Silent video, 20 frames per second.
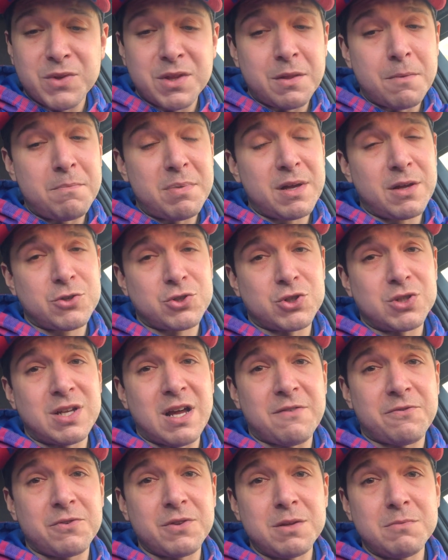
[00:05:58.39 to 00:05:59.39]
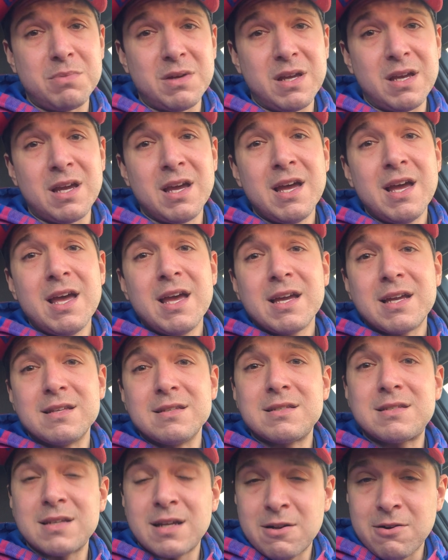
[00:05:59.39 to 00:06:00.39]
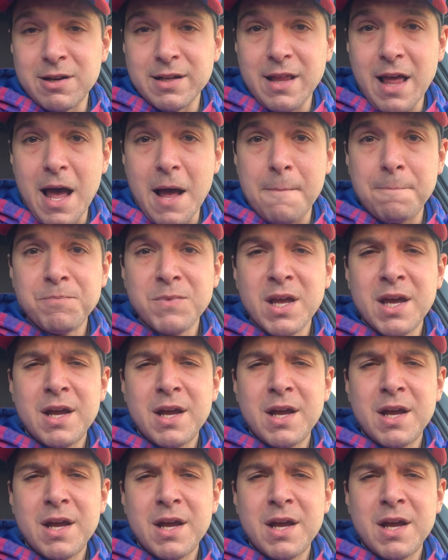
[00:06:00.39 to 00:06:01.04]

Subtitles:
And the Bills should definitely be considering that.